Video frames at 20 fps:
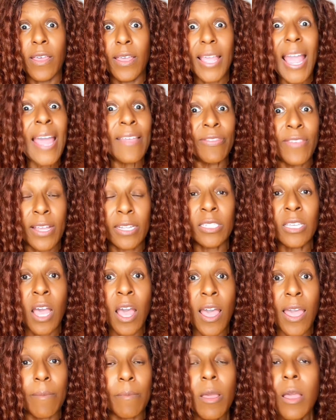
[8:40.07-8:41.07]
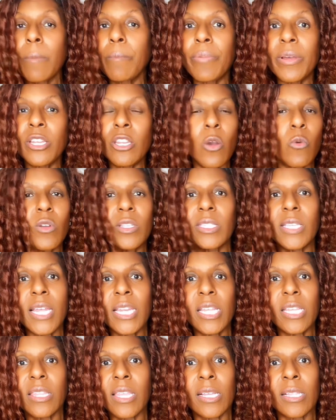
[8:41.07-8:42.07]
at that time. But no one said
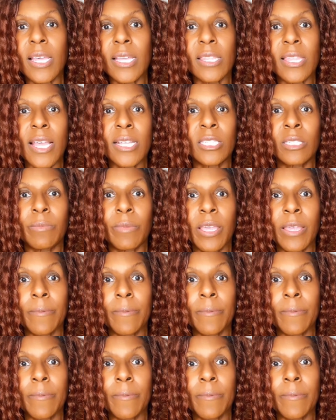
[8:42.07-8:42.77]
anything like that to me.